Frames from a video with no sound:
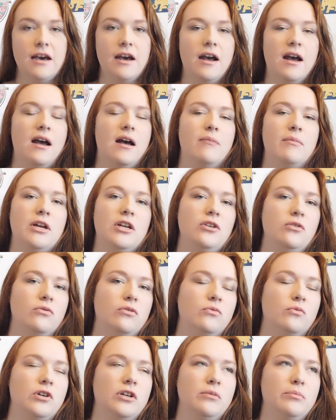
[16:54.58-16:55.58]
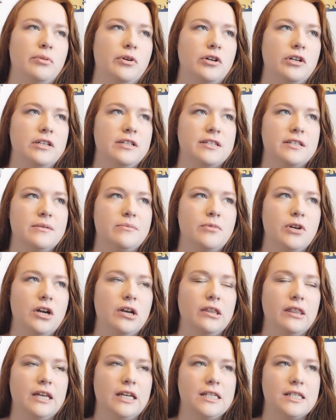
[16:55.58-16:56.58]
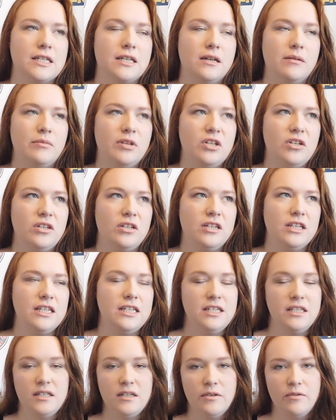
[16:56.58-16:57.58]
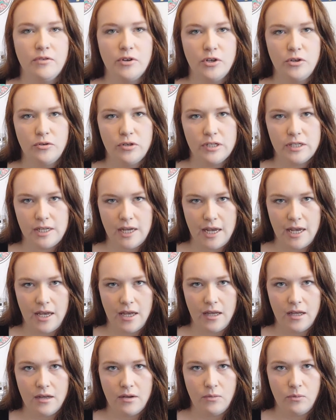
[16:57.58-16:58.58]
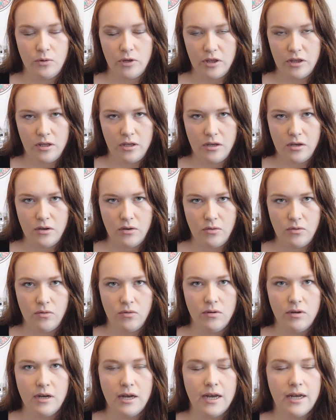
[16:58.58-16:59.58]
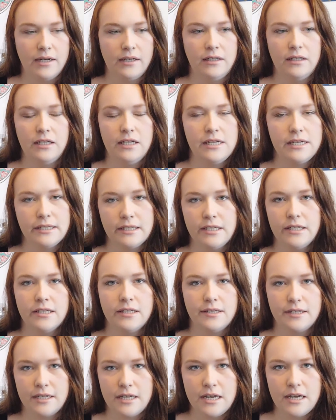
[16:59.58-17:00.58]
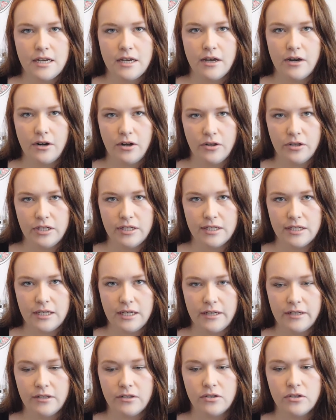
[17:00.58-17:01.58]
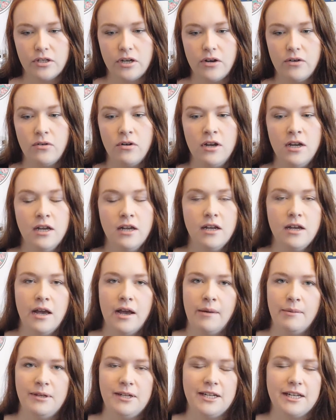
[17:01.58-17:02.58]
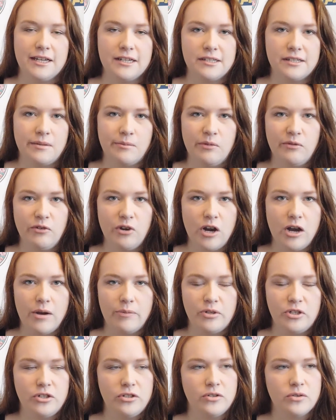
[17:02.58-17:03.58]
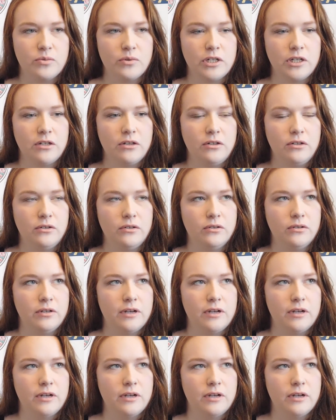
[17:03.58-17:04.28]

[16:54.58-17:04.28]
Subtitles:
And you want to put it somewhere that's going to be easy for you to take with you and easy to see and all these things. So, I guess some of your options would include,